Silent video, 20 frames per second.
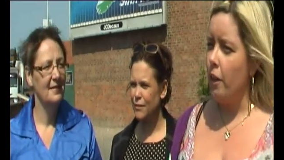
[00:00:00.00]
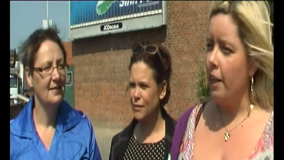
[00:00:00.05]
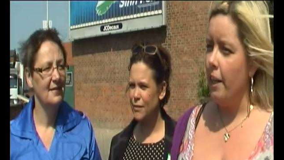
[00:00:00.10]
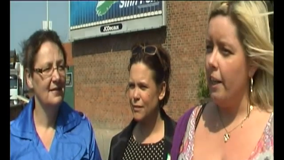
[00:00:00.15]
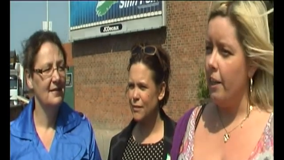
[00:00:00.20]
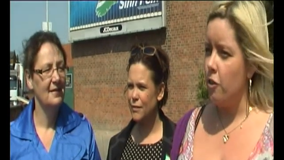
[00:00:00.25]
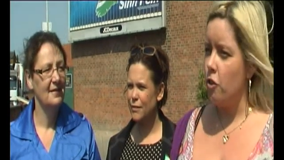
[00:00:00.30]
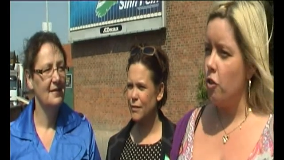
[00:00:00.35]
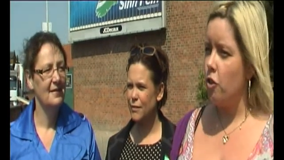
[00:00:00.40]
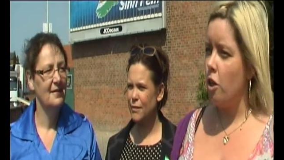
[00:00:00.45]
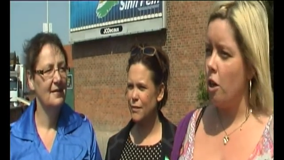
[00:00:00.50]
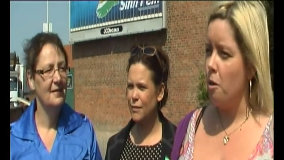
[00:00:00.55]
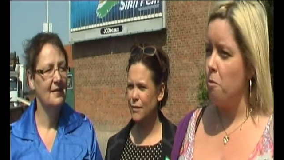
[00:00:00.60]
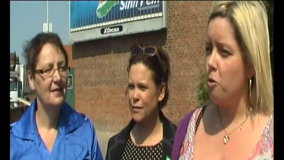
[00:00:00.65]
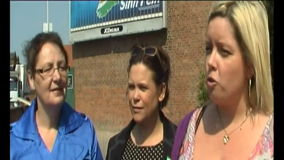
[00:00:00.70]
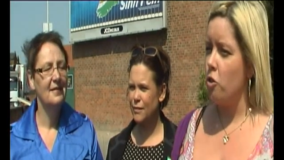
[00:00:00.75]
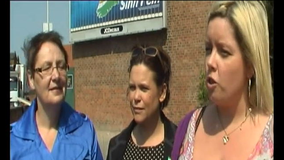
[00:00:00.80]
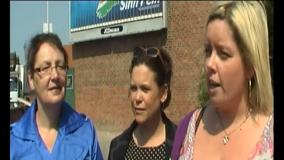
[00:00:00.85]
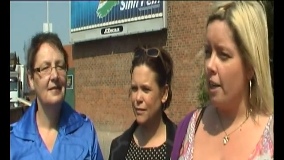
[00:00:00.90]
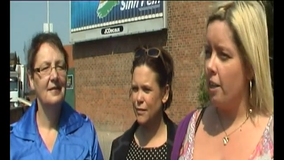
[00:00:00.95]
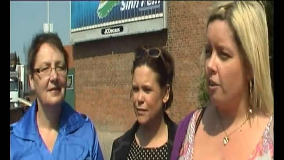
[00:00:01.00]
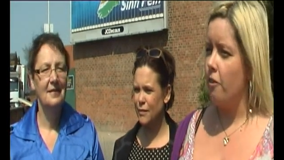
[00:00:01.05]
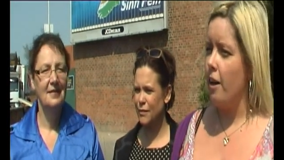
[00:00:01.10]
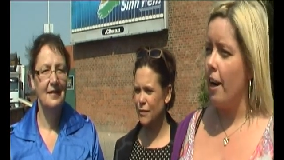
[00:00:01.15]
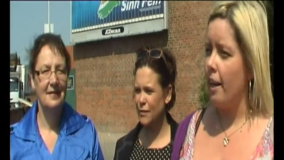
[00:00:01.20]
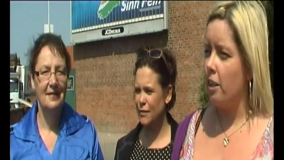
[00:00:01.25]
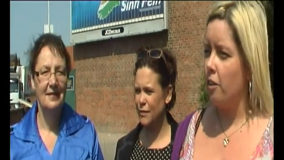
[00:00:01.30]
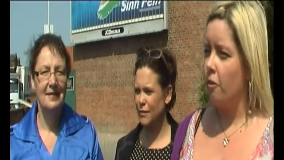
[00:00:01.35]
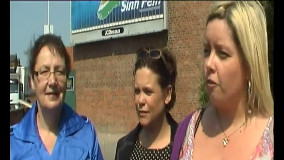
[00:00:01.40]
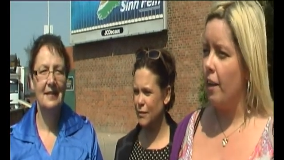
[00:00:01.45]
Speaker 1: years in terms of trying to
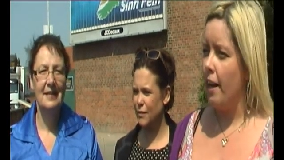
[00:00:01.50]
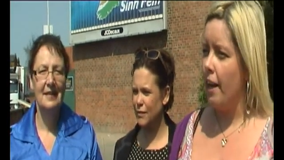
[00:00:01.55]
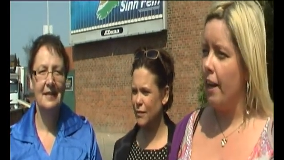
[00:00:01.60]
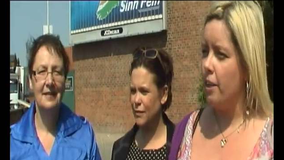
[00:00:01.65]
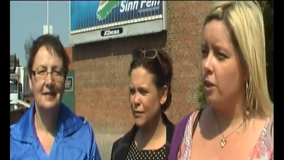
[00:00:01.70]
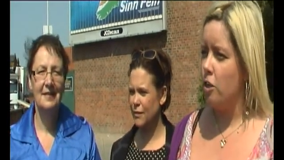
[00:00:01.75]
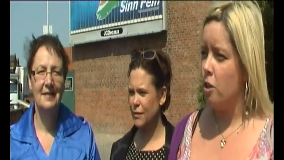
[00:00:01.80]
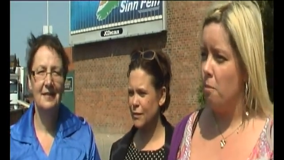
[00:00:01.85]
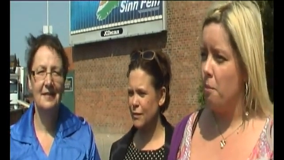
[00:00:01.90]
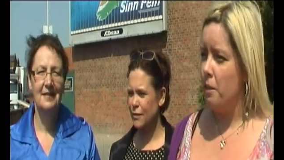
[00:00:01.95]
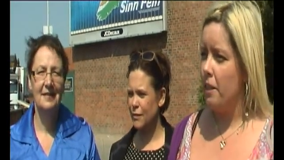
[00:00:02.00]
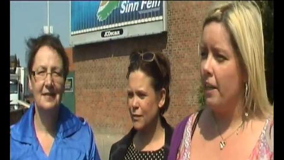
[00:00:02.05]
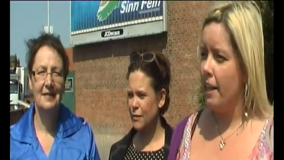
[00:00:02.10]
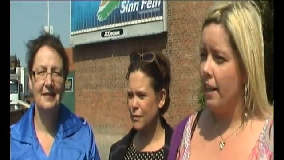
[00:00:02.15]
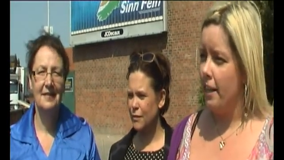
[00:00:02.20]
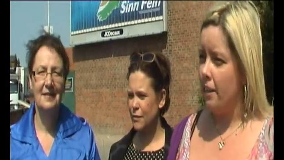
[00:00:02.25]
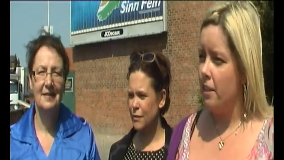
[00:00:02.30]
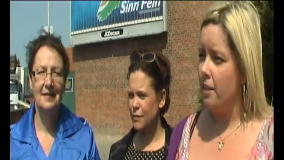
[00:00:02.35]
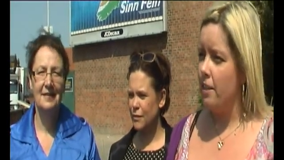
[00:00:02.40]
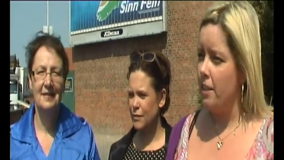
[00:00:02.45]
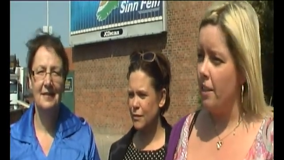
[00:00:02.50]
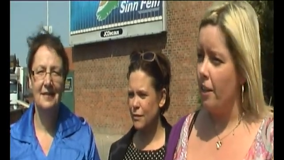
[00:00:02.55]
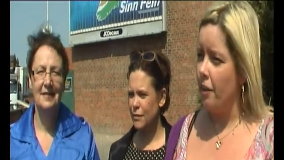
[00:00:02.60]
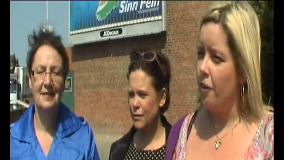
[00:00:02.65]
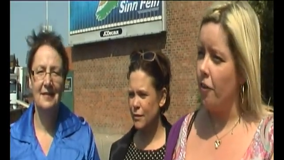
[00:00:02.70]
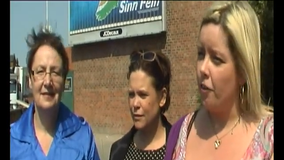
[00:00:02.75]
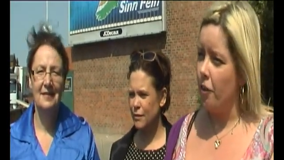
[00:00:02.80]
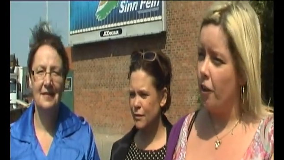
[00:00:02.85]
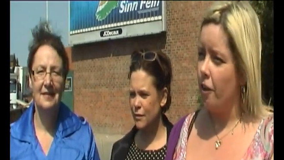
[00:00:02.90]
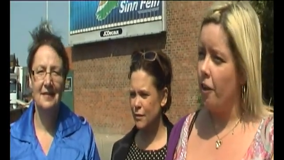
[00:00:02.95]
rectify some of the ills
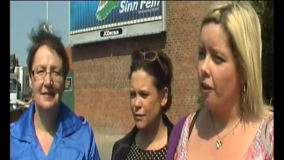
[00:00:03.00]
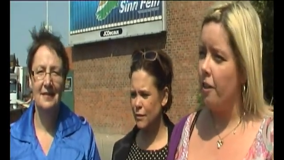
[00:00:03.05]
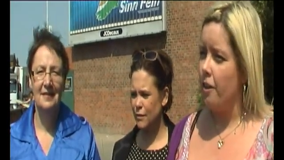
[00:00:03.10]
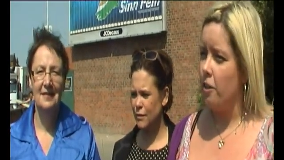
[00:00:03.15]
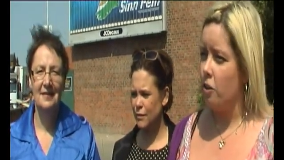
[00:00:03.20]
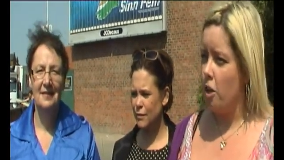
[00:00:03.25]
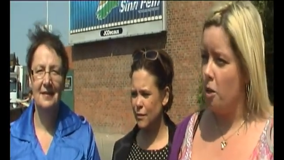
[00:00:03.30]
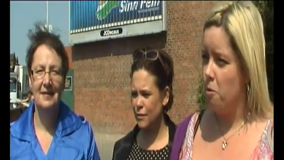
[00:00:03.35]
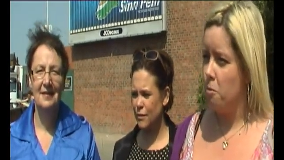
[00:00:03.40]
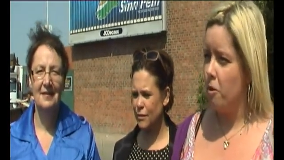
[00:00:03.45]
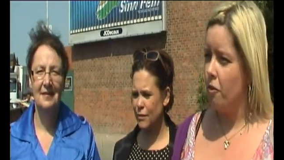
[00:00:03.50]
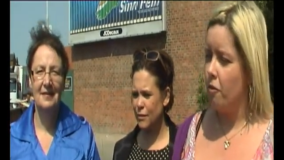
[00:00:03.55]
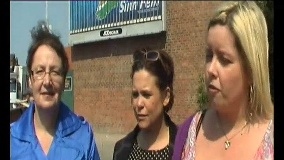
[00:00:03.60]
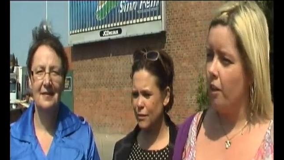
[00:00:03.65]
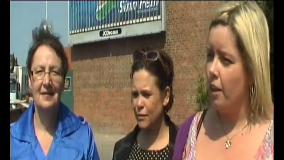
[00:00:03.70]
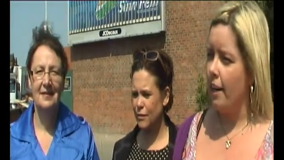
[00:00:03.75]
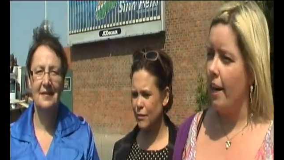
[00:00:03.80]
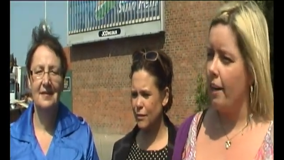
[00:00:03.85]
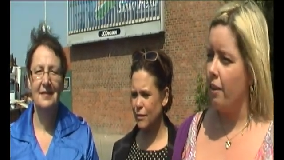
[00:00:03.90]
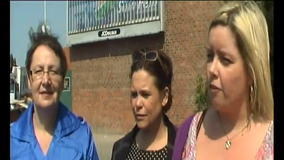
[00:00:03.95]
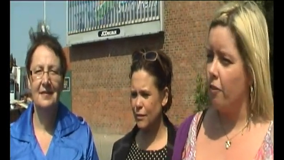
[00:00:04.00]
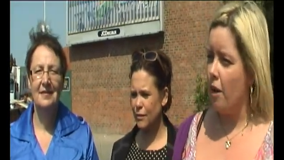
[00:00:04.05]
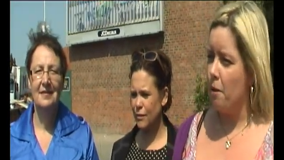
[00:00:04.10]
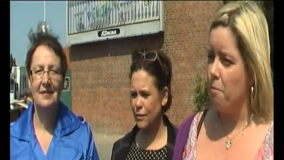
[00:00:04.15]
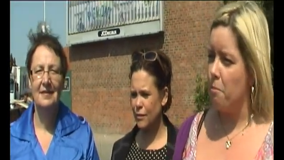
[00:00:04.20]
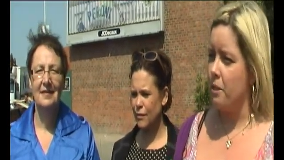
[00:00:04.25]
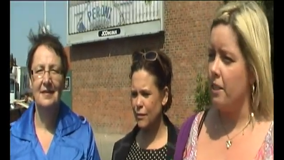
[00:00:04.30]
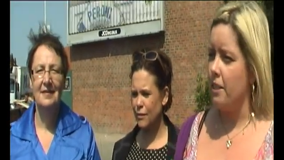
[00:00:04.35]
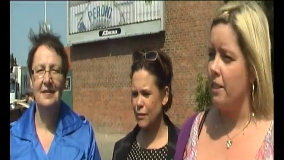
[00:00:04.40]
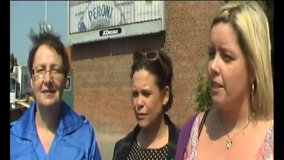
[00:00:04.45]
that are there in terms of the lack of
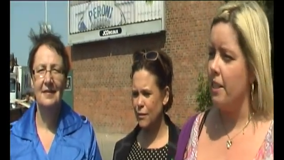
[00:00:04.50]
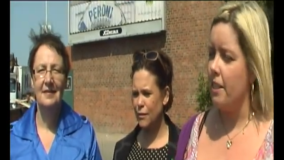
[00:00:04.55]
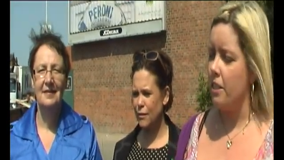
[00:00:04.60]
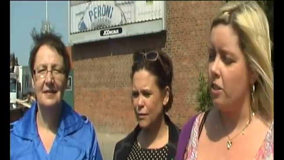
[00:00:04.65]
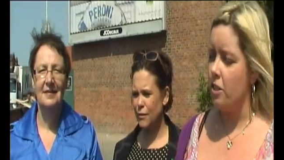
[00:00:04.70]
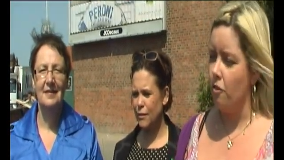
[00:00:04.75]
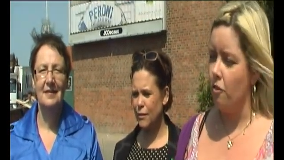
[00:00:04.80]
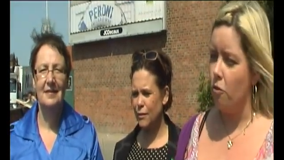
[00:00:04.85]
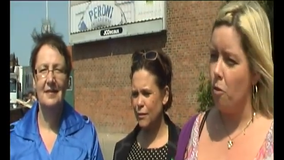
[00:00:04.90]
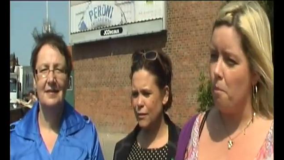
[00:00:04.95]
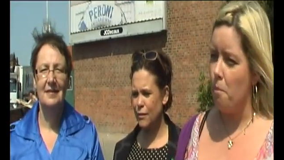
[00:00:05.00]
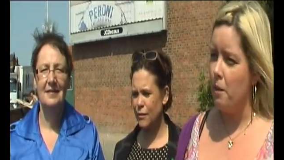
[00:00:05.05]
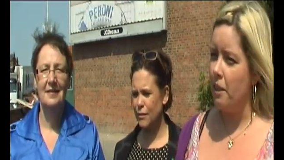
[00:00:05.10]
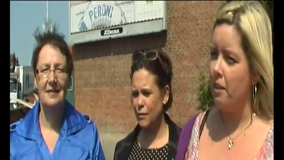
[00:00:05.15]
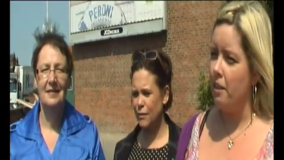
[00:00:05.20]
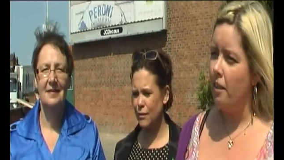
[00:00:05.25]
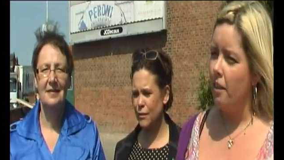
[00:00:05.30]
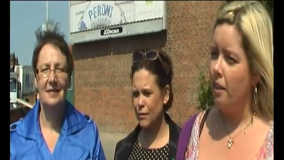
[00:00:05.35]
representation of women